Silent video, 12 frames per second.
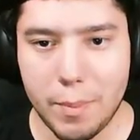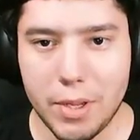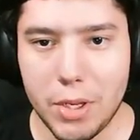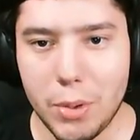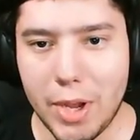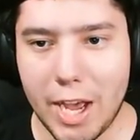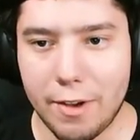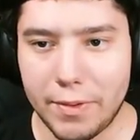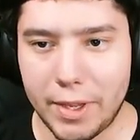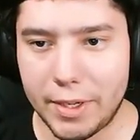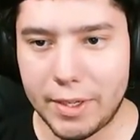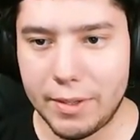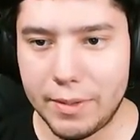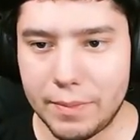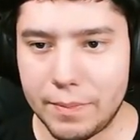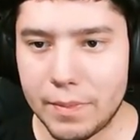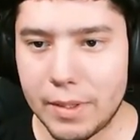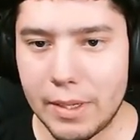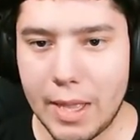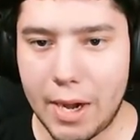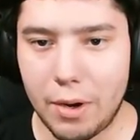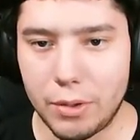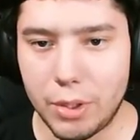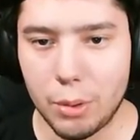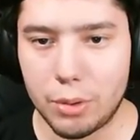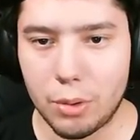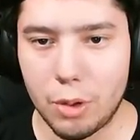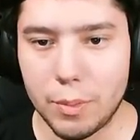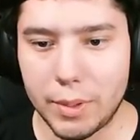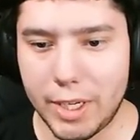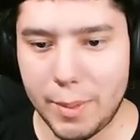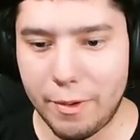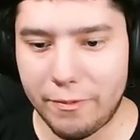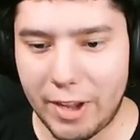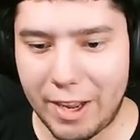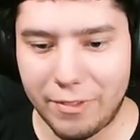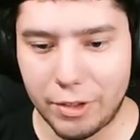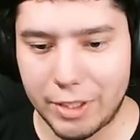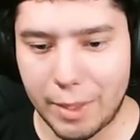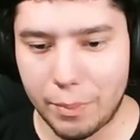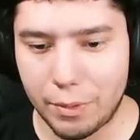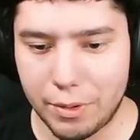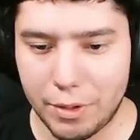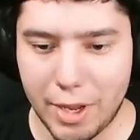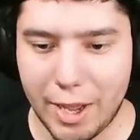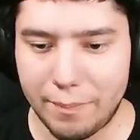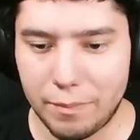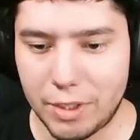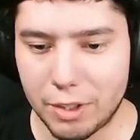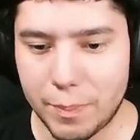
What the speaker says: you have like, I don't know, ghost orbs in EMF5 for example, and you have just